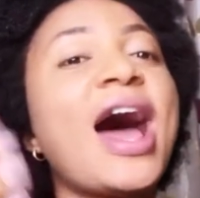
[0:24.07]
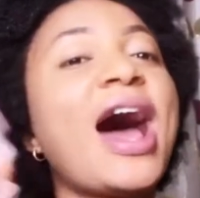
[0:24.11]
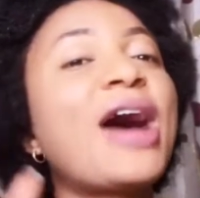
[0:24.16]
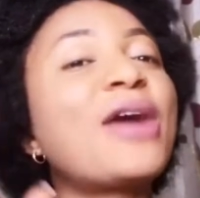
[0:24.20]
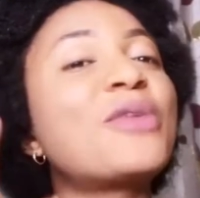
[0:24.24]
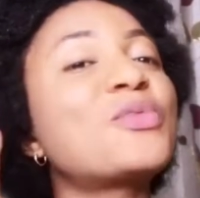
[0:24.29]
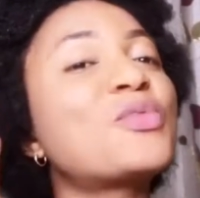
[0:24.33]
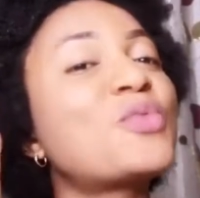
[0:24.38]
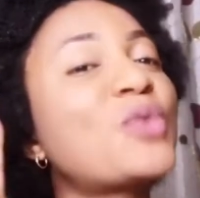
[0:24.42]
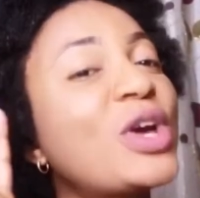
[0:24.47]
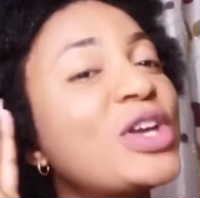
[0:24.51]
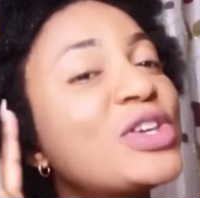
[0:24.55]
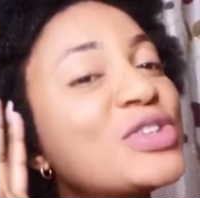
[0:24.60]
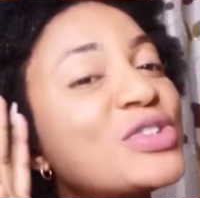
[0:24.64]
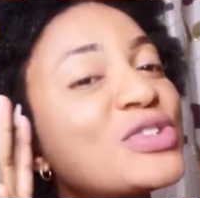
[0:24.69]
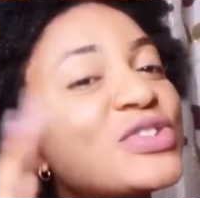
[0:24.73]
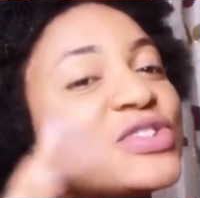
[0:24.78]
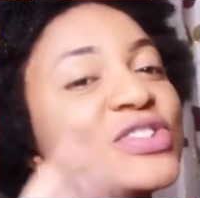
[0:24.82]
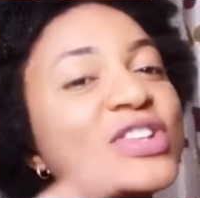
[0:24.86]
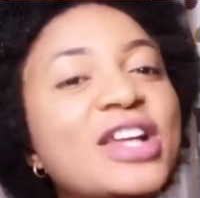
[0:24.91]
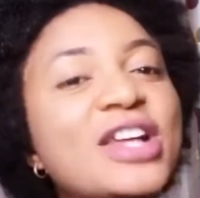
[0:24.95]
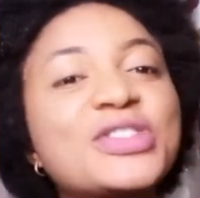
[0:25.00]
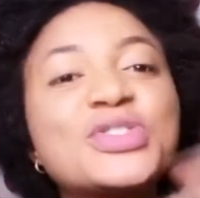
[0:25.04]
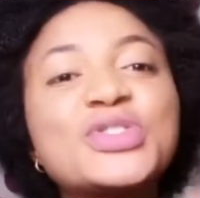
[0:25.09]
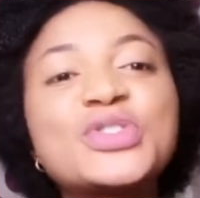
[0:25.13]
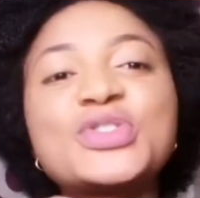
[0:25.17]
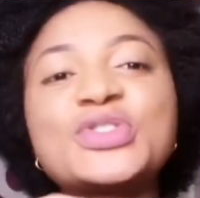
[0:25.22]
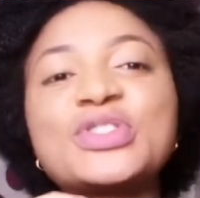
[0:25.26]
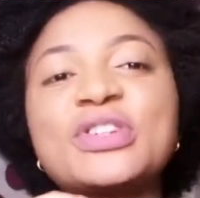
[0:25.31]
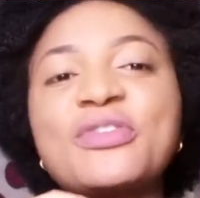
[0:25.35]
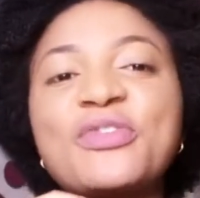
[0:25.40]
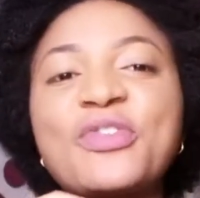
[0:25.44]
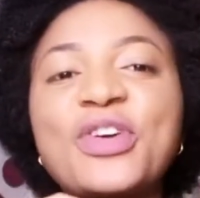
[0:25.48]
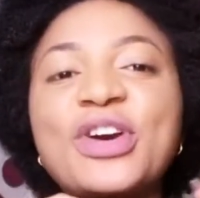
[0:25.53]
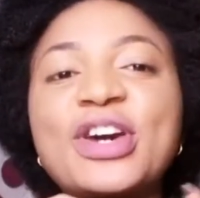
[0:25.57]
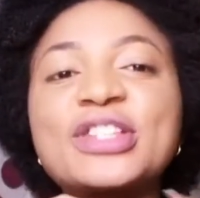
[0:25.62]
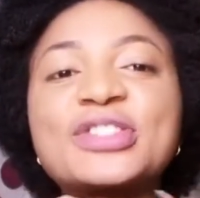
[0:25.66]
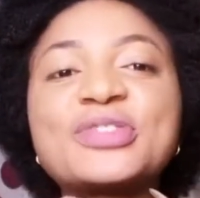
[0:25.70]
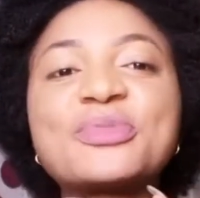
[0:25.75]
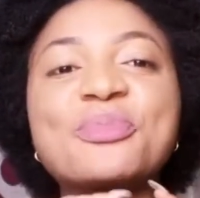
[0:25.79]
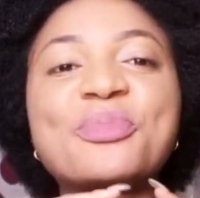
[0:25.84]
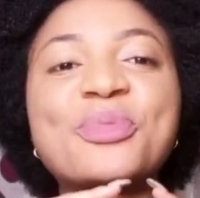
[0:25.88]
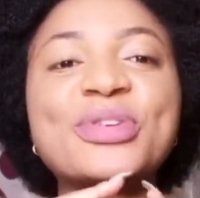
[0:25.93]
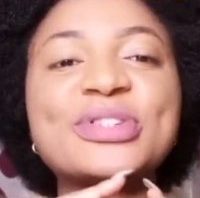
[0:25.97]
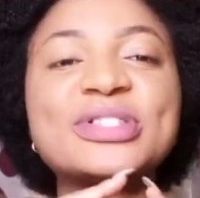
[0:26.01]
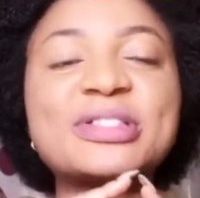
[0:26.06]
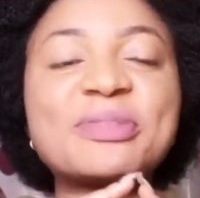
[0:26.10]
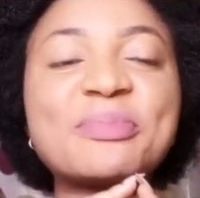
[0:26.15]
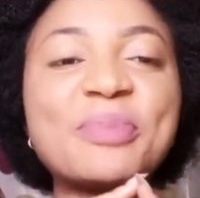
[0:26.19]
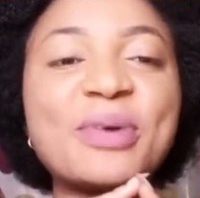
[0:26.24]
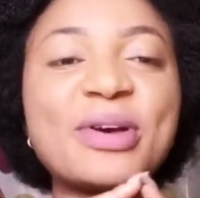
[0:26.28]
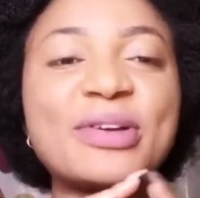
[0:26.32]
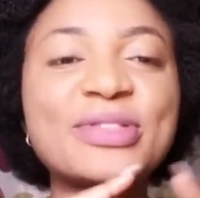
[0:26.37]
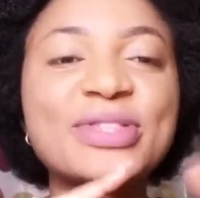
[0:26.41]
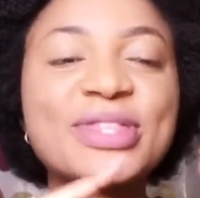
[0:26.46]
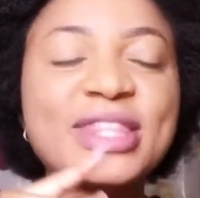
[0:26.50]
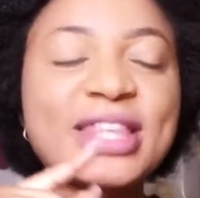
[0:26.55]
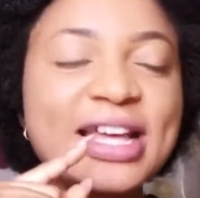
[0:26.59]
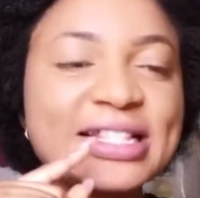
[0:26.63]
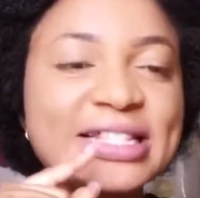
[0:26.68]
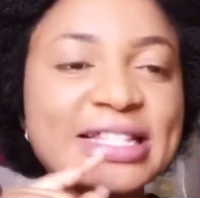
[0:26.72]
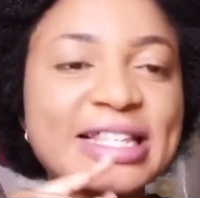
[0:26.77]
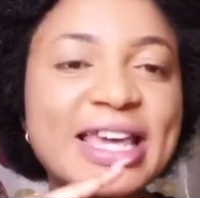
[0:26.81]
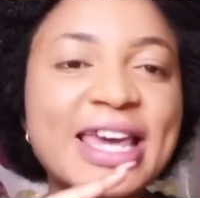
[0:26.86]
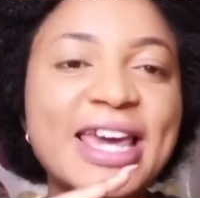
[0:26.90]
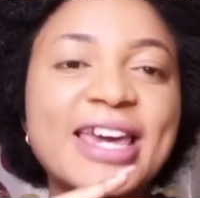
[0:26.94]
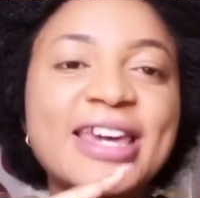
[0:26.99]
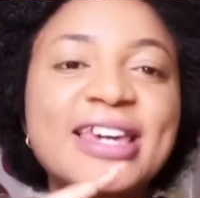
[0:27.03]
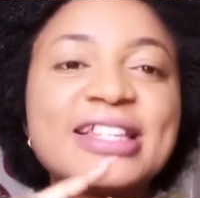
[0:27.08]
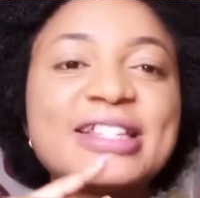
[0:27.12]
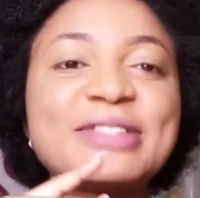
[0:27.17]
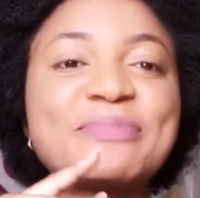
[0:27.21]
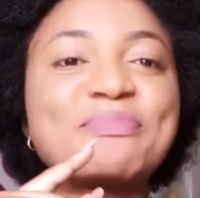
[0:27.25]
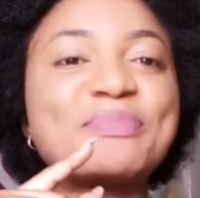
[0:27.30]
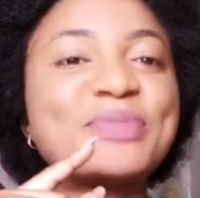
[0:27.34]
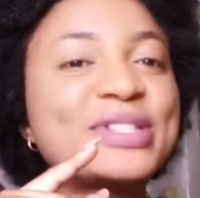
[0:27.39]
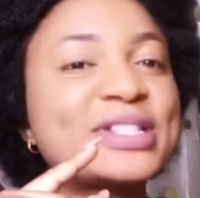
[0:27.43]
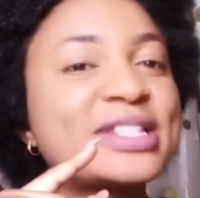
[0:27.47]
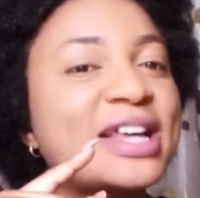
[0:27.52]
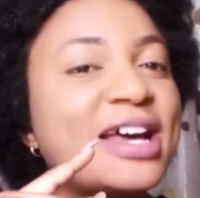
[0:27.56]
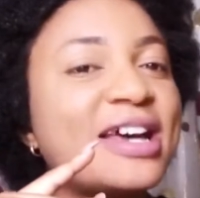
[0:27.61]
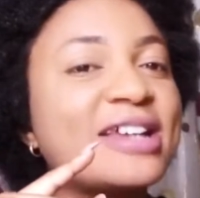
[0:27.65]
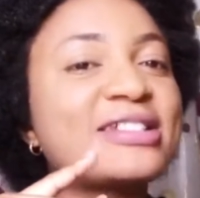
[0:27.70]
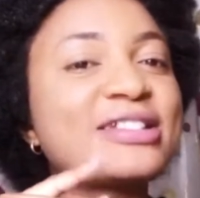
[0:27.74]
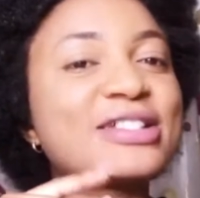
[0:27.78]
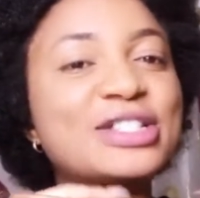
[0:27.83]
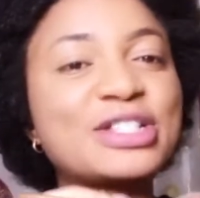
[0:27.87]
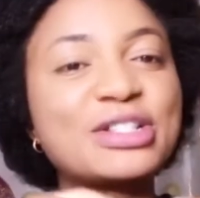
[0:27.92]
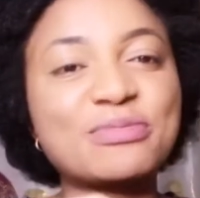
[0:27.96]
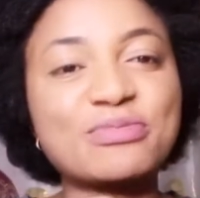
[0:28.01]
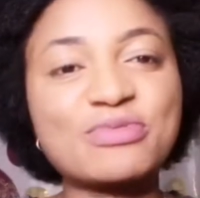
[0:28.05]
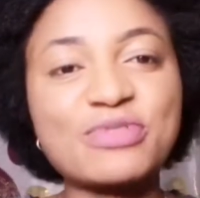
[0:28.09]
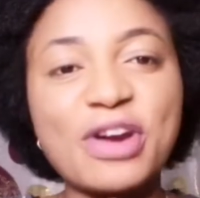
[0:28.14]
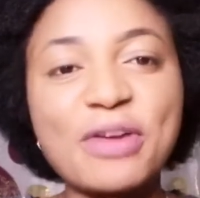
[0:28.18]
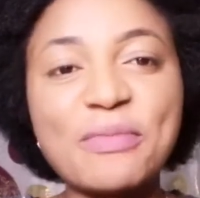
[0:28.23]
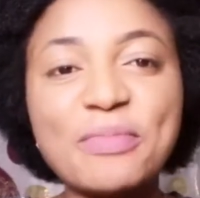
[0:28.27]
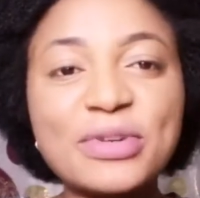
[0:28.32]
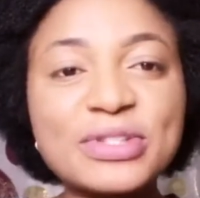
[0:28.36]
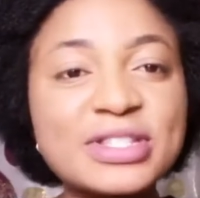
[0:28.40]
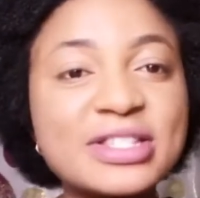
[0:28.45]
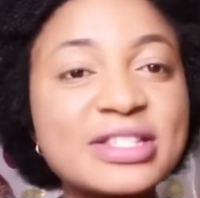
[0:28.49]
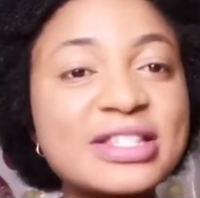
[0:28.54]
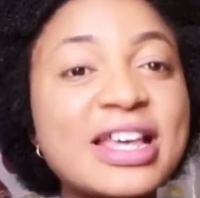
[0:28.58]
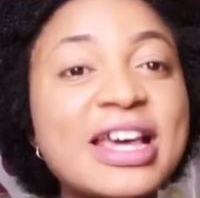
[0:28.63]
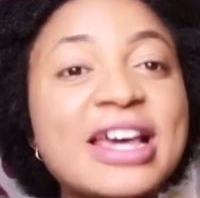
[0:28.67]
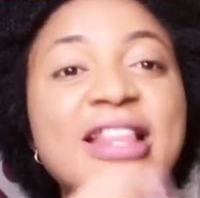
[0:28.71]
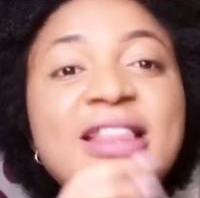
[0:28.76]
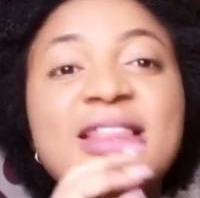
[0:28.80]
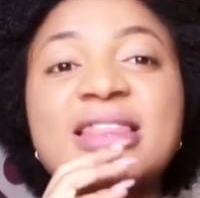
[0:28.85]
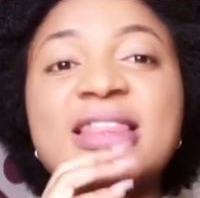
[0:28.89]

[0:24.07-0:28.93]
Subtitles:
and when you do that, do not forget to press the bell that is beside the subscribe button.